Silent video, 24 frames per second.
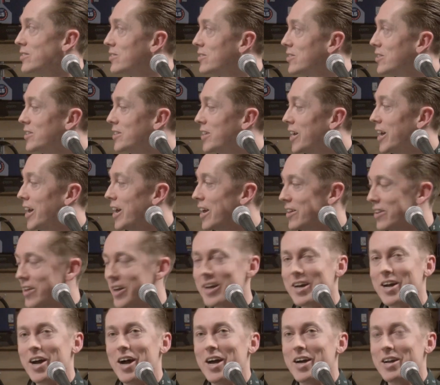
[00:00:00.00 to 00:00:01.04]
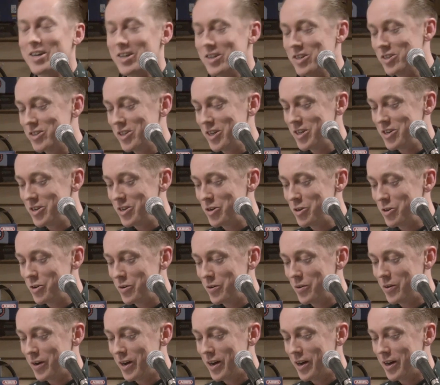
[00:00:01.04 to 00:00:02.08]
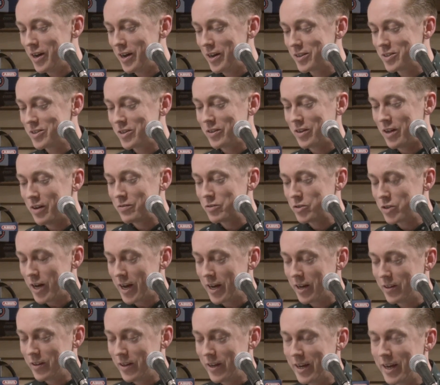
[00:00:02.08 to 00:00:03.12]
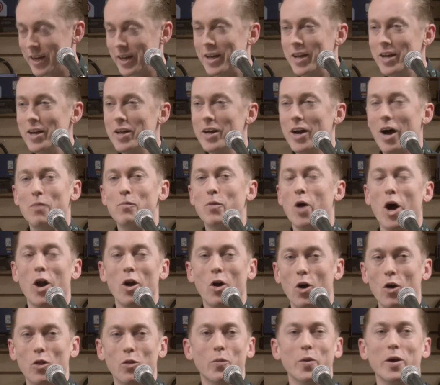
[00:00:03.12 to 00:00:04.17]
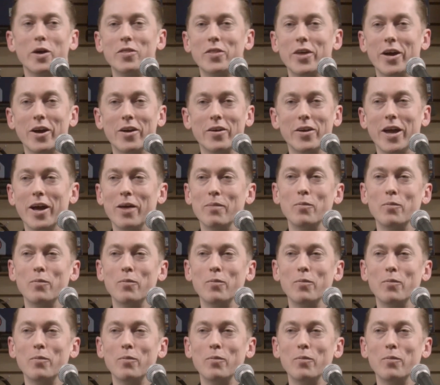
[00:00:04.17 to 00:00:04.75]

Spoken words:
Today, like, I continue to love cycling. I'm not all the way there yet.